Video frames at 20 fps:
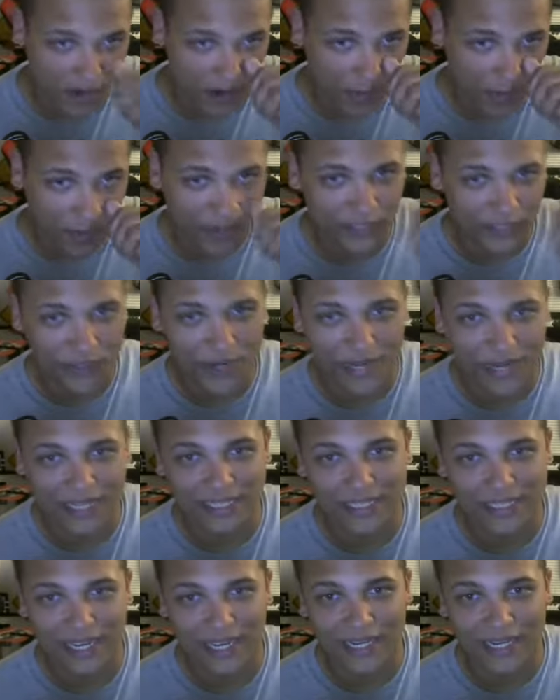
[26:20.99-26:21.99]
Why Dragon's
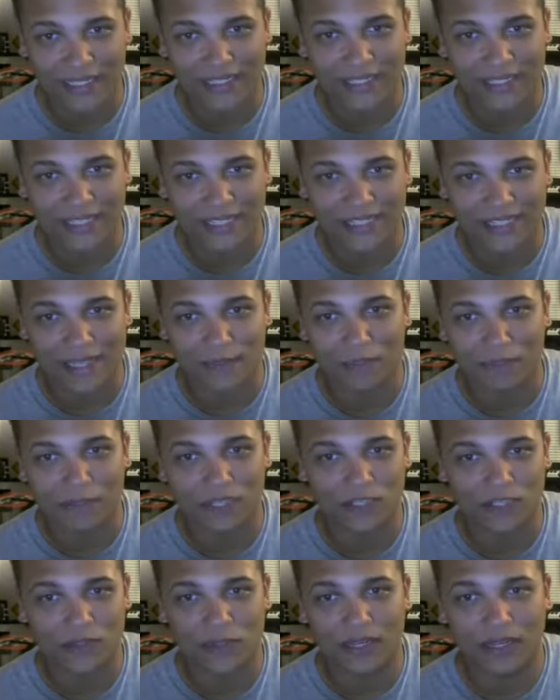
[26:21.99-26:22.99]
Hide is a
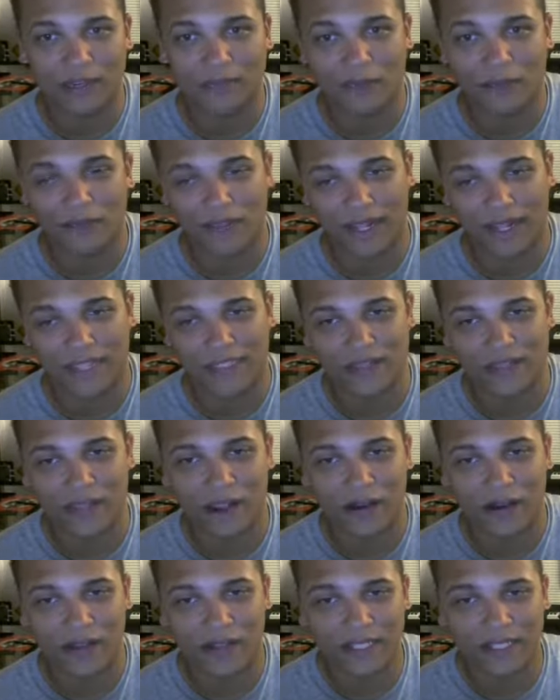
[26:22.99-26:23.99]
must read for fans of the
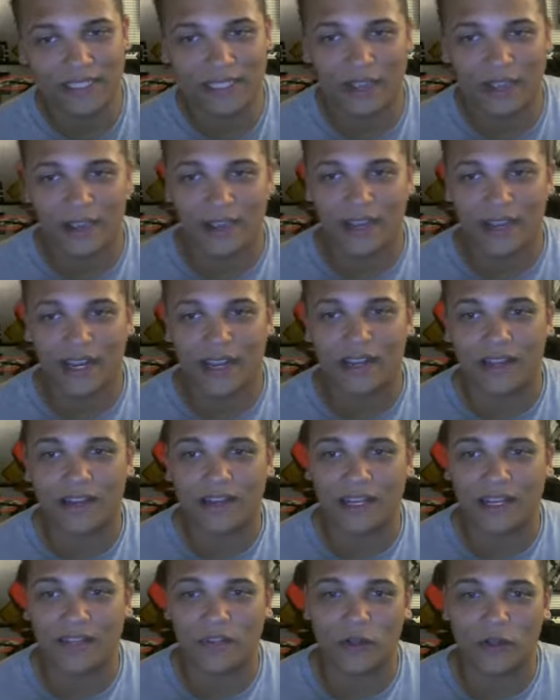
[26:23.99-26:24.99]
Arclight Saga and a good
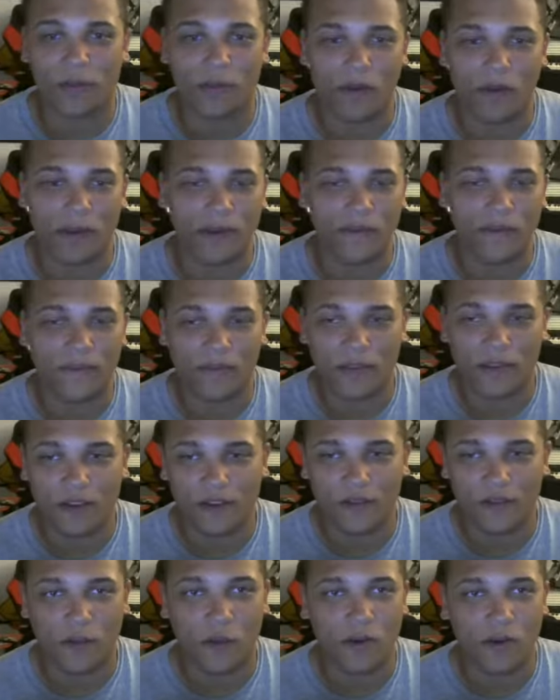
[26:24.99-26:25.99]
entry point
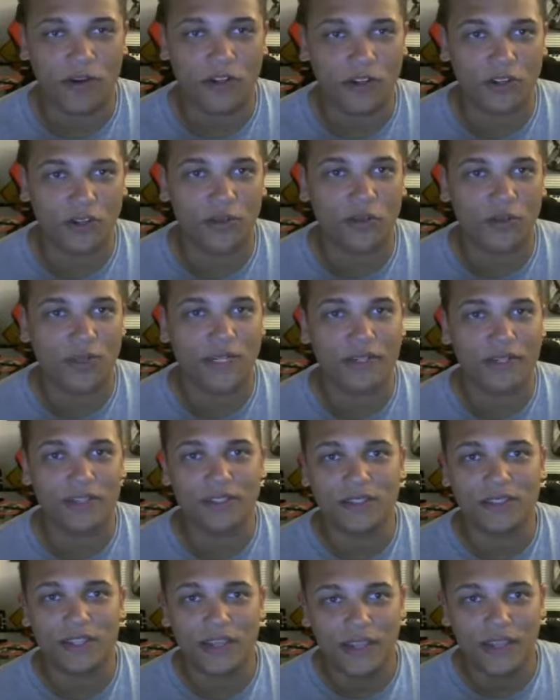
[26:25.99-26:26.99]
for new readers.
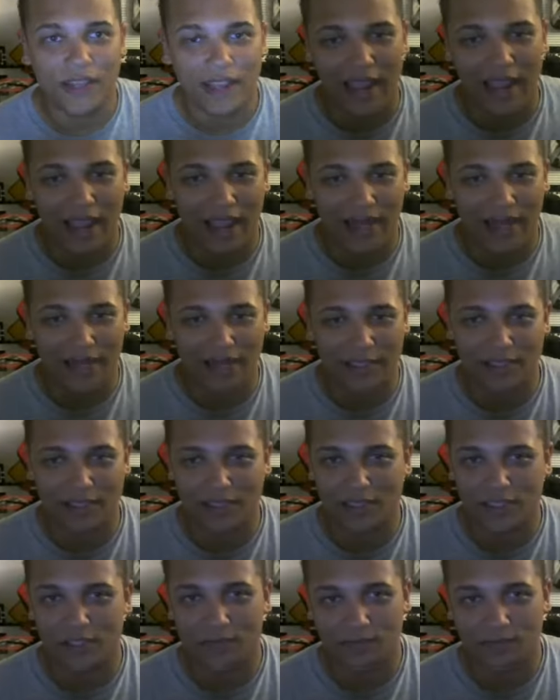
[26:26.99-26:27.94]
And it is.